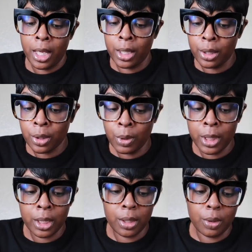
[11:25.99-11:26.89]
In the
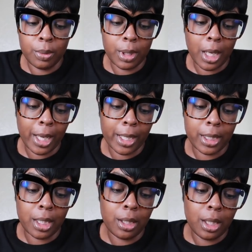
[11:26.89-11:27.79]
squeezy tube. So like I
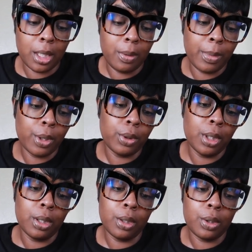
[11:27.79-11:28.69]
said, you can get them both
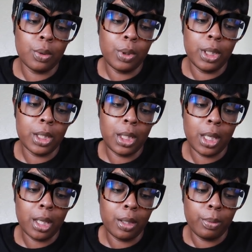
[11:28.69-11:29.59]
in the
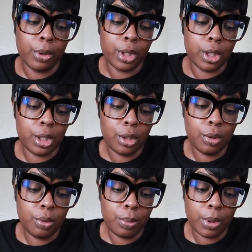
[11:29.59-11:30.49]
squeezy and the brush
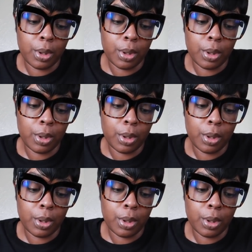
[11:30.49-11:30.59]
tube.